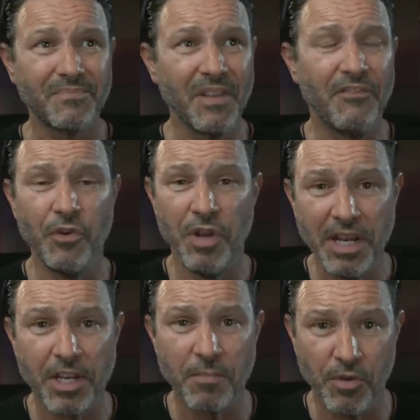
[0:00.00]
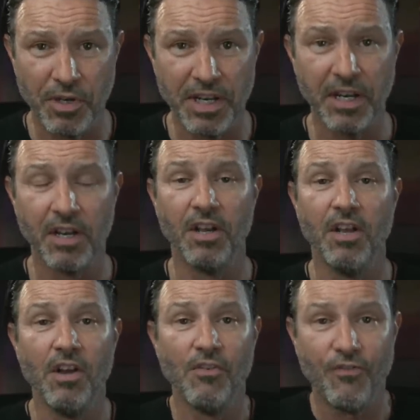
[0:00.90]
If you need community,
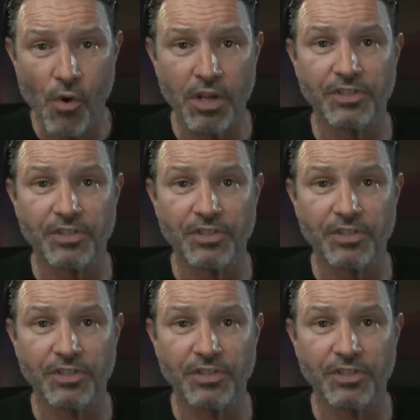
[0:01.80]
focus